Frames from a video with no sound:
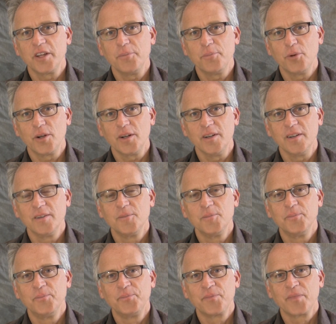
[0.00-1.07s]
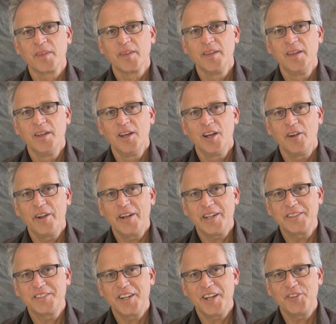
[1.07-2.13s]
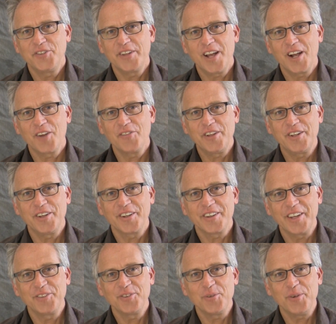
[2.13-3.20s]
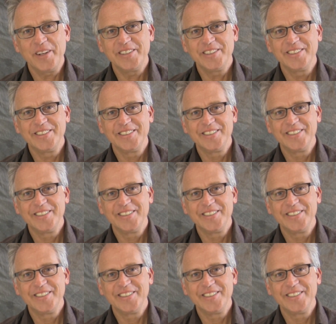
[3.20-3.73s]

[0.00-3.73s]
important. All right, that's today's photography talk. Thanks for watching.